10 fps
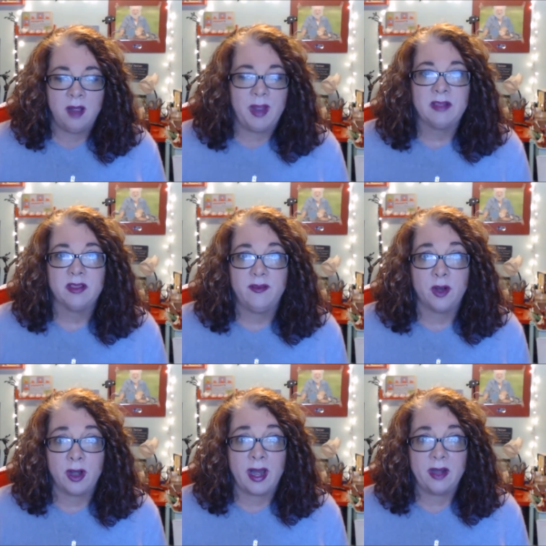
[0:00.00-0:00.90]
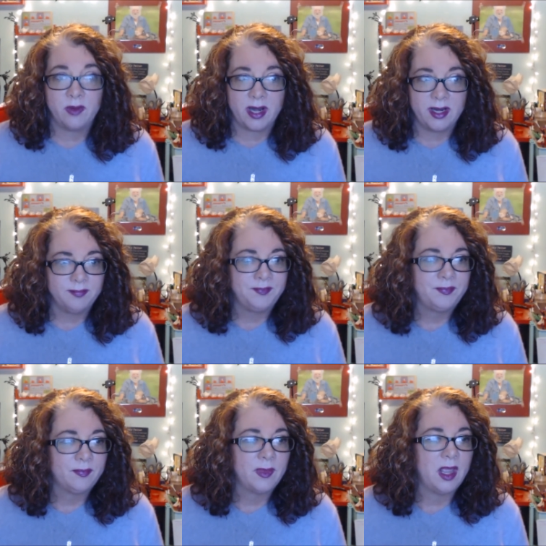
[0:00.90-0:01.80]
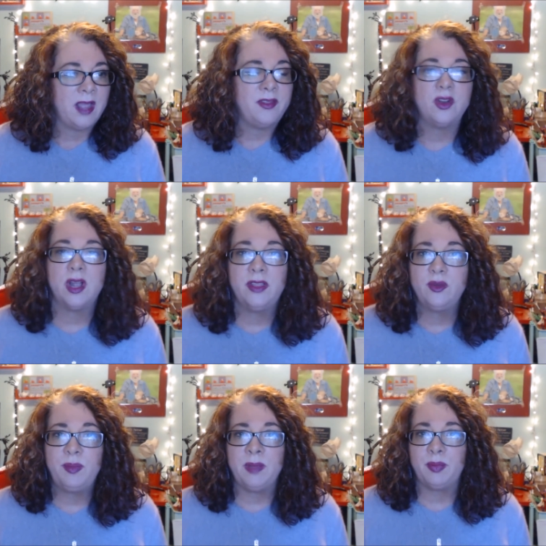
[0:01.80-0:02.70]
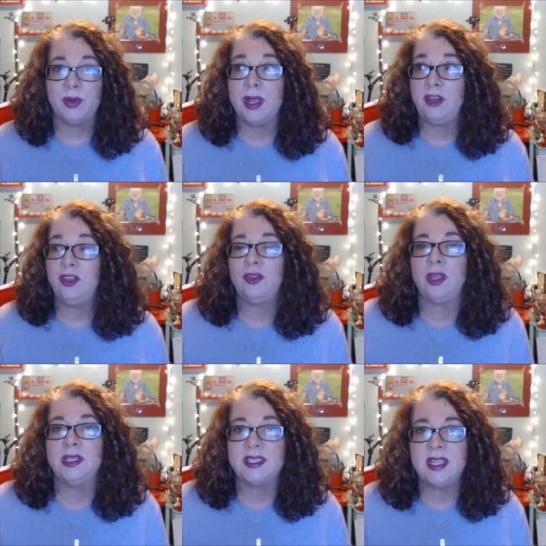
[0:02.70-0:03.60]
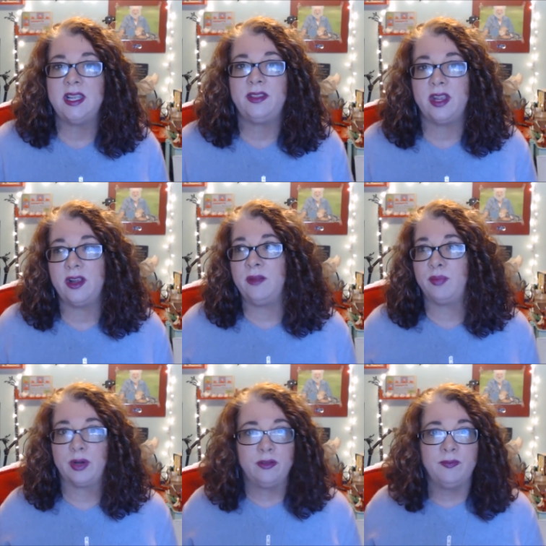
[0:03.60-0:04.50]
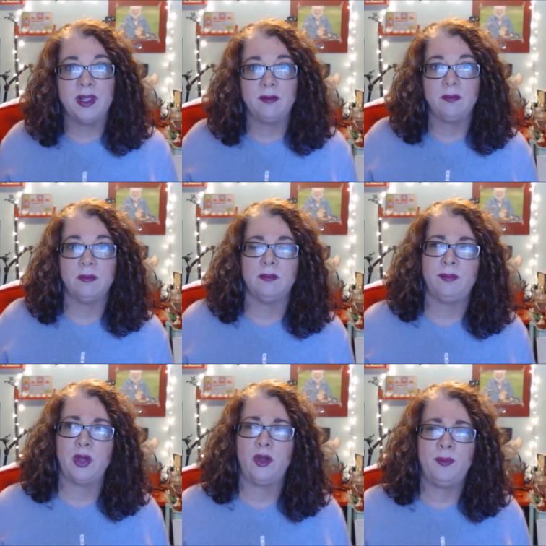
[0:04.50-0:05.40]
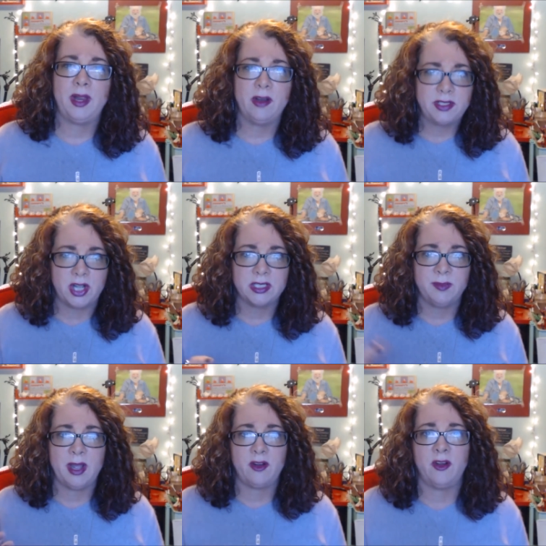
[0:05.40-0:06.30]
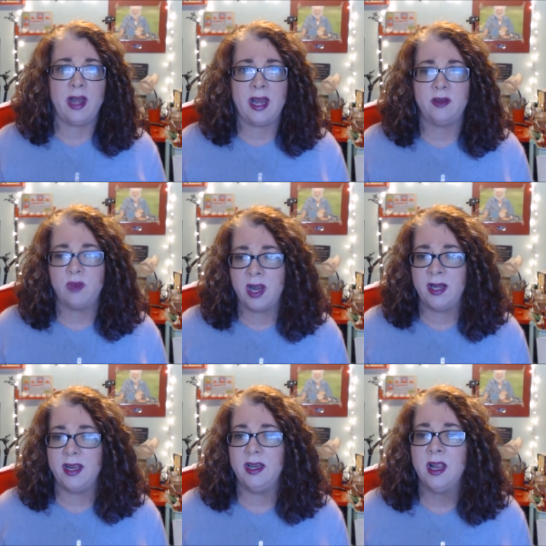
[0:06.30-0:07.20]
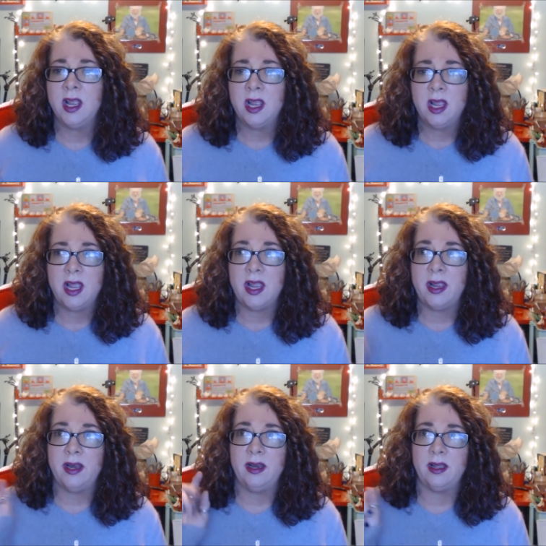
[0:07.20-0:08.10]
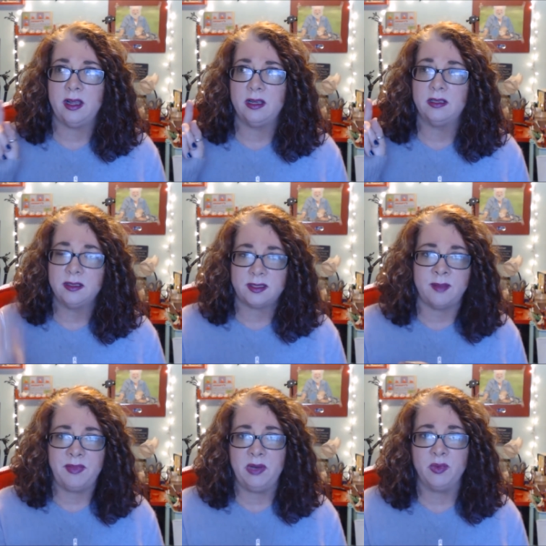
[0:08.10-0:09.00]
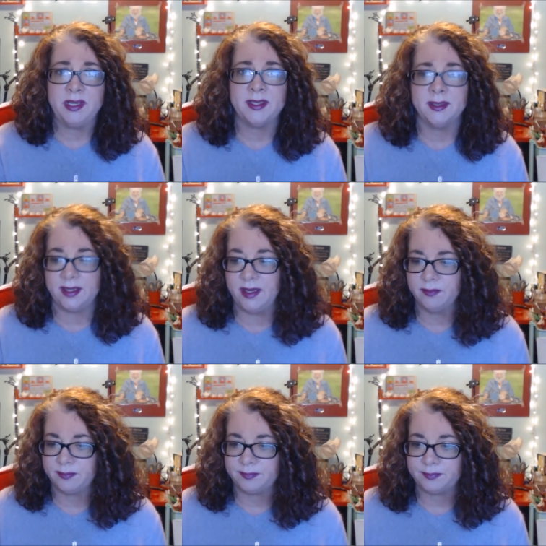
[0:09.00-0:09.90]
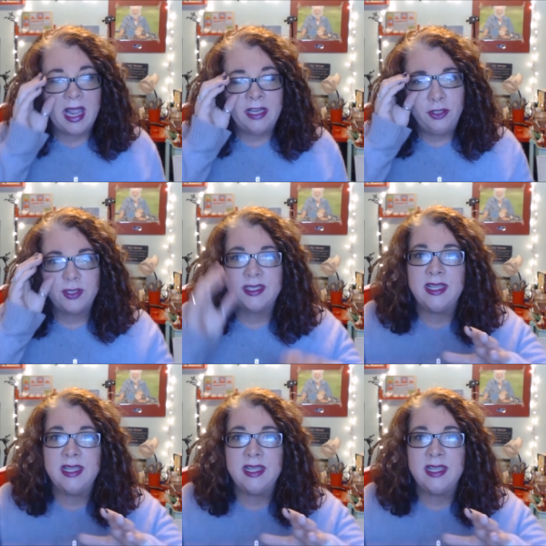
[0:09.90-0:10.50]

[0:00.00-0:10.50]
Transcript: Um, I love her handwriting. And there are other people, and you can see their improvement. Boho Berry talked about her handwriting and something recently. And you